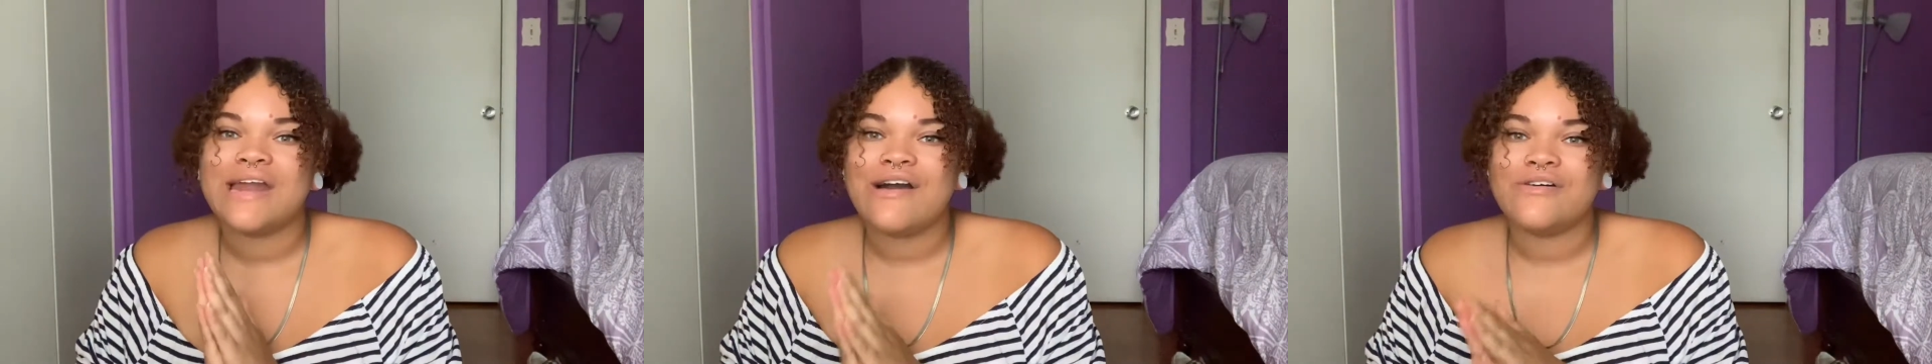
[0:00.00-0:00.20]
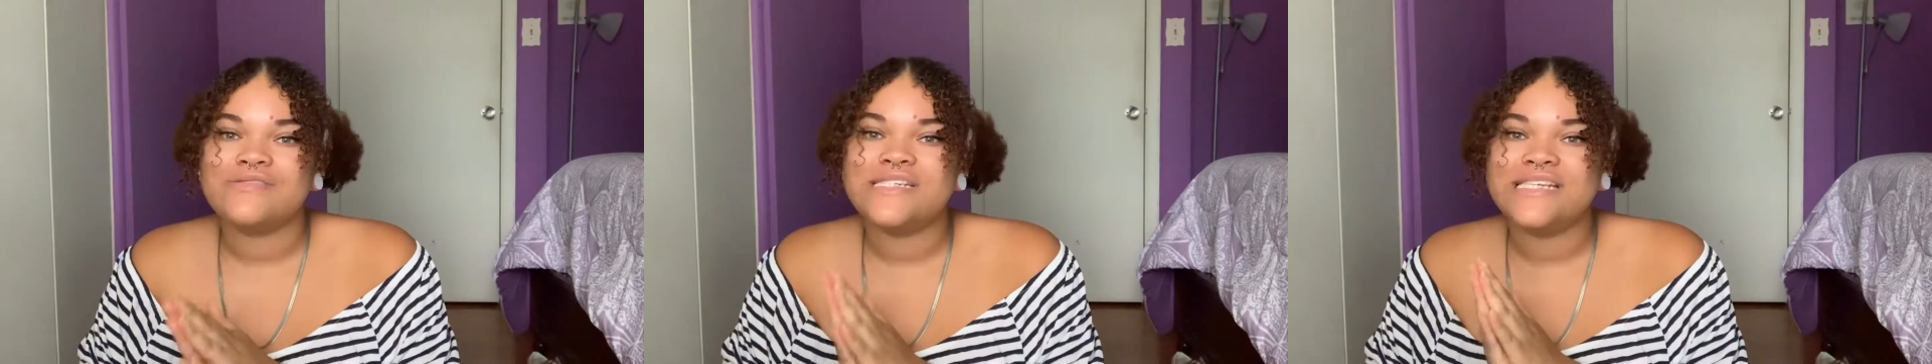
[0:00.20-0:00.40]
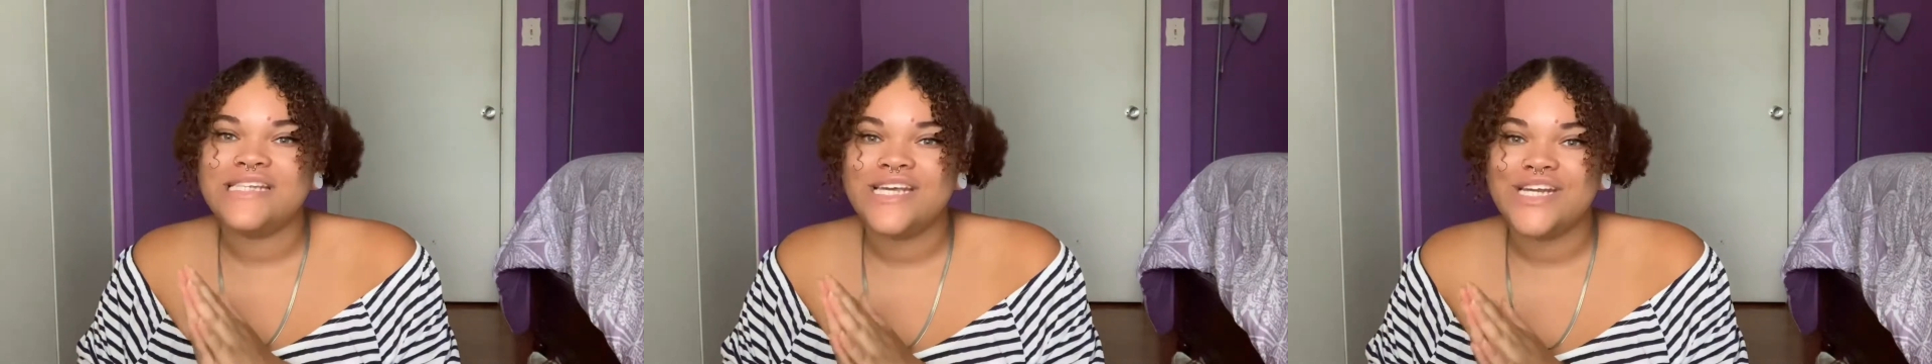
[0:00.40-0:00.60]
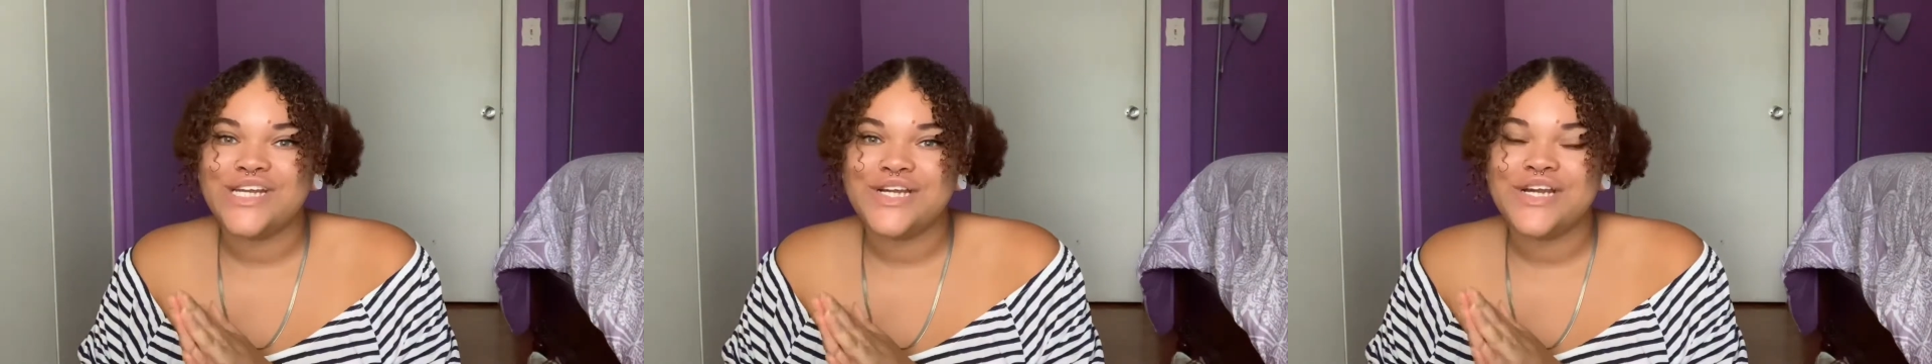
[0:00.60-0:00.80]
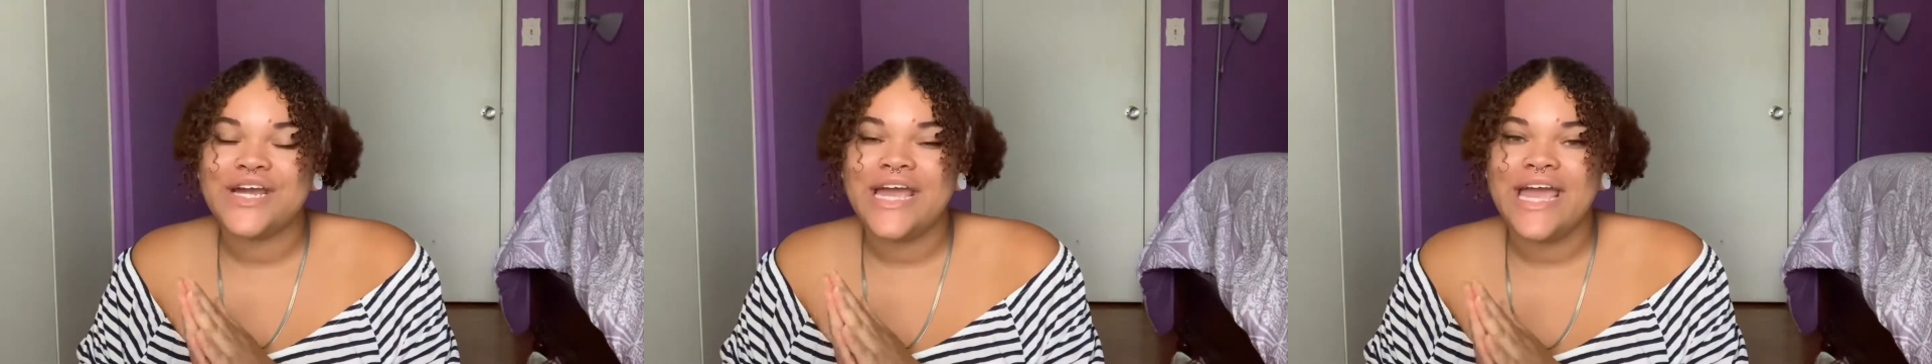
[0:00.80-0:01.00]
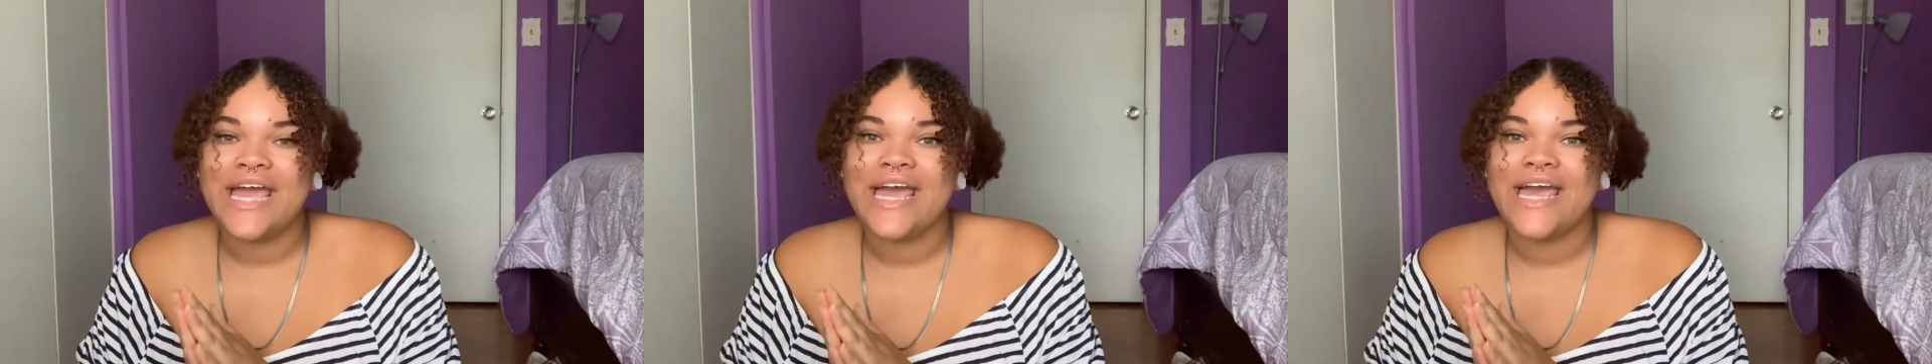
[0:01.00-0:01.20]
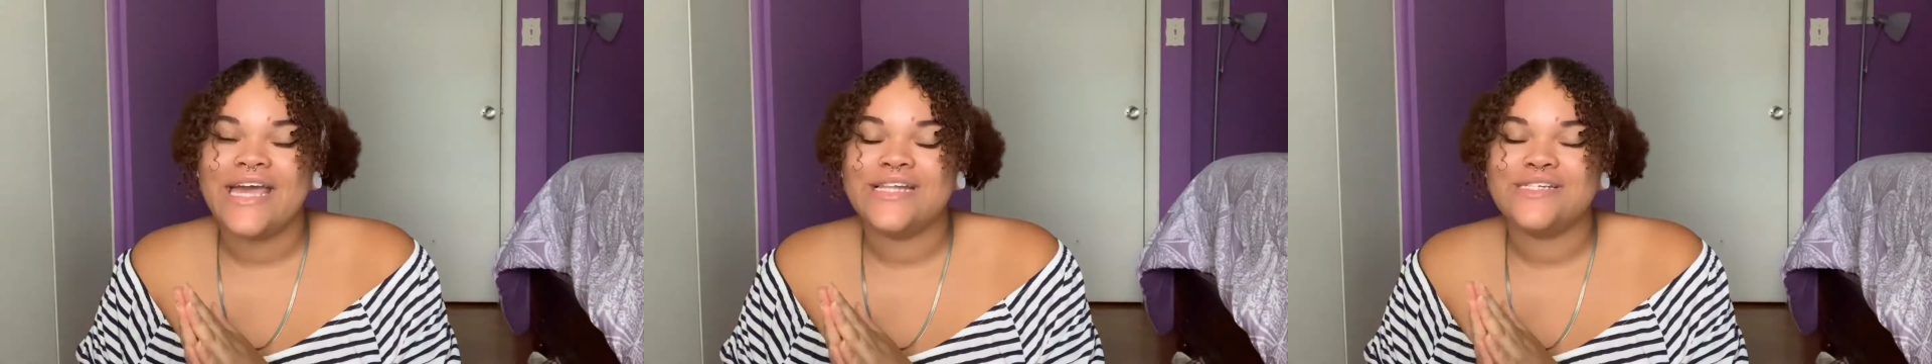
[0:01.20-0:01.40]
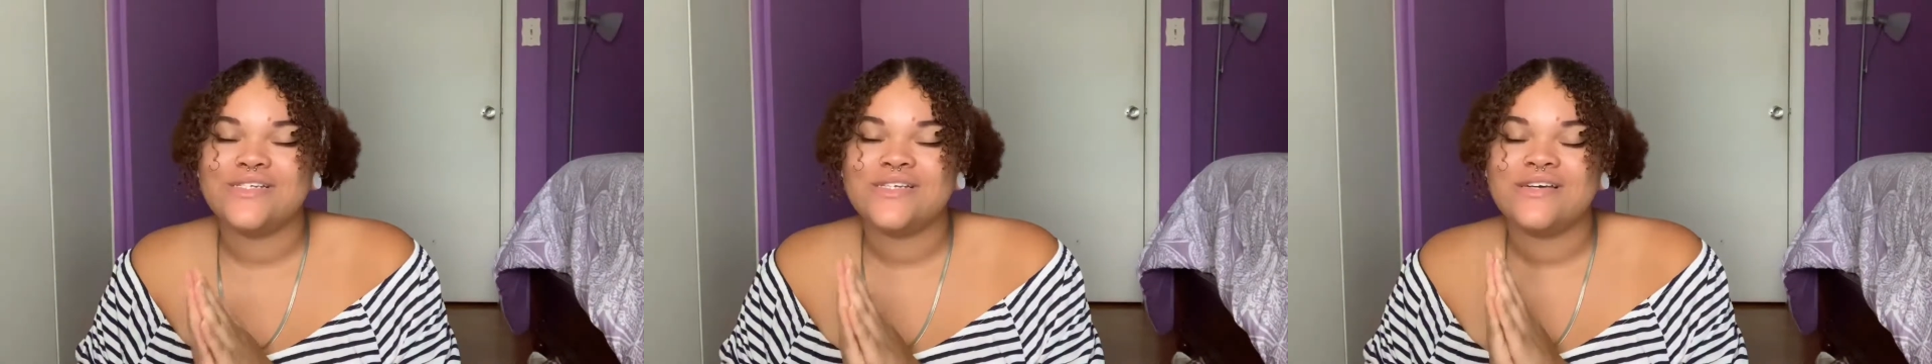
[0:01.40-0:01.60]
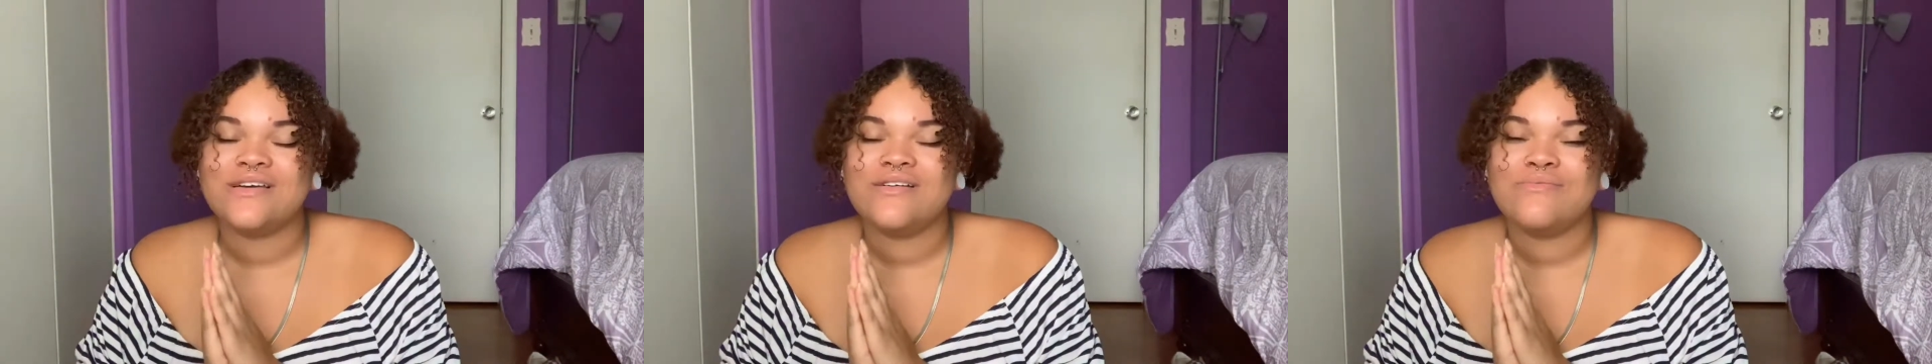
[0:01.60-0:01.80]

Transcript: out to dinner and